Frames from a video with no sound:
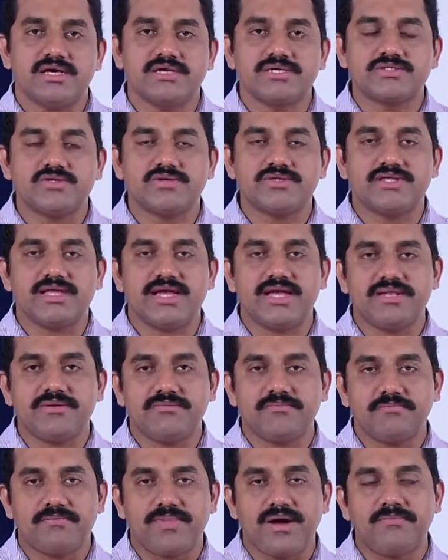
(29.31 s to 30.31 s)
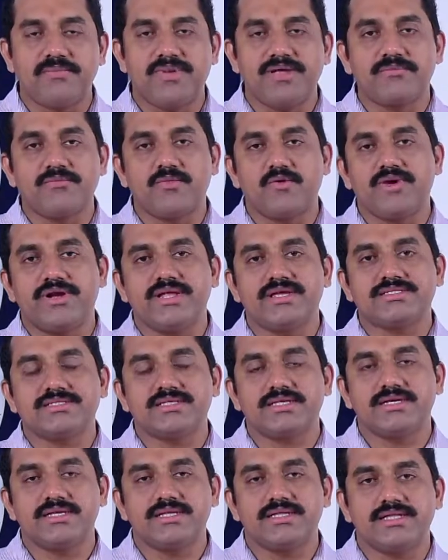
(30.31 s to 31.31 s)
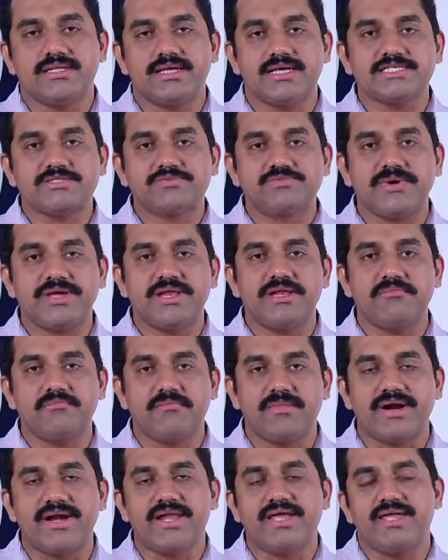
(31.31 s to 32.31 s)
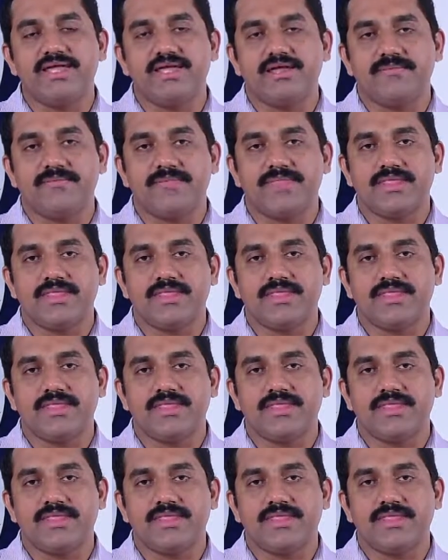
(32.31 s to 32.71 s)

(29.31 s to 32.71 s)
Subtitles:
So that public bodies, they spend money